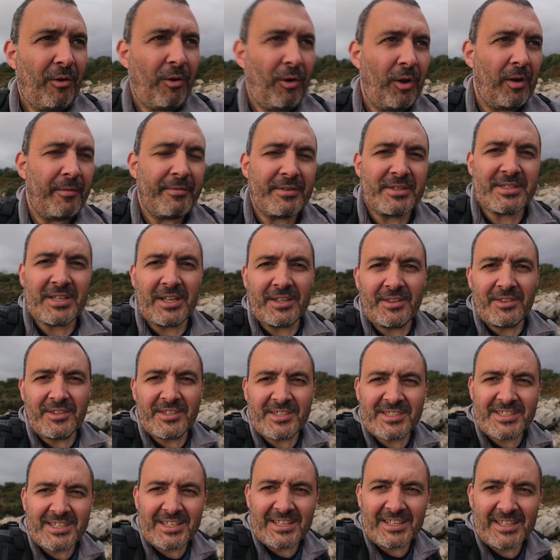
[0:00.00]
All of a sudden the
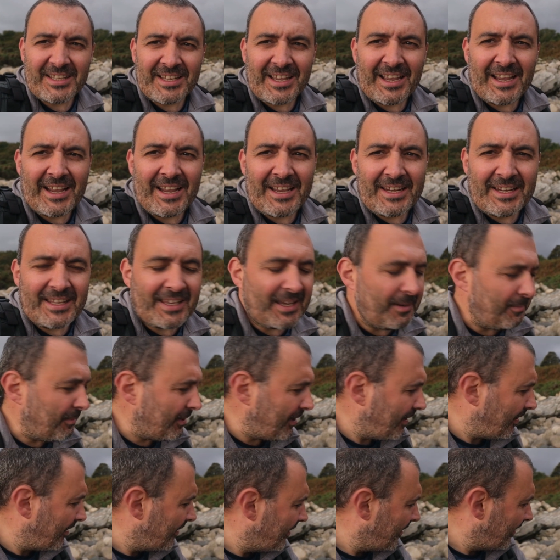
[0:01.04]
scene kind of
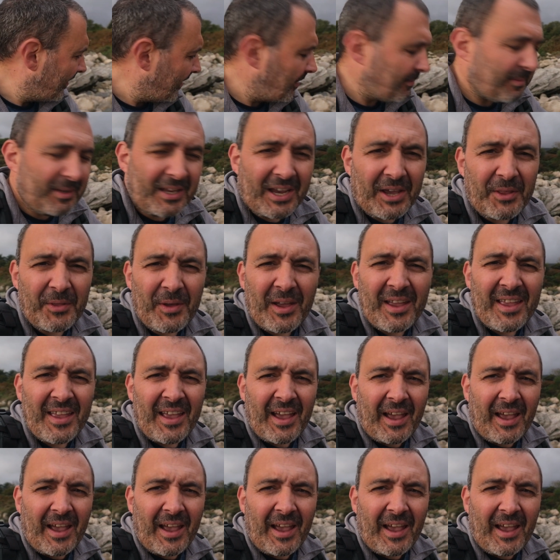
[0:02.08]
came together.